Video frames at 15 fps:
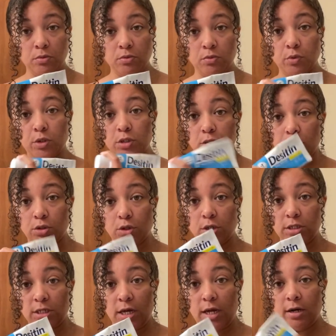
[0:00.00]
which is a
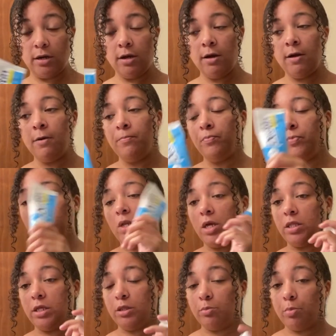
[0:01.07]
13, and then the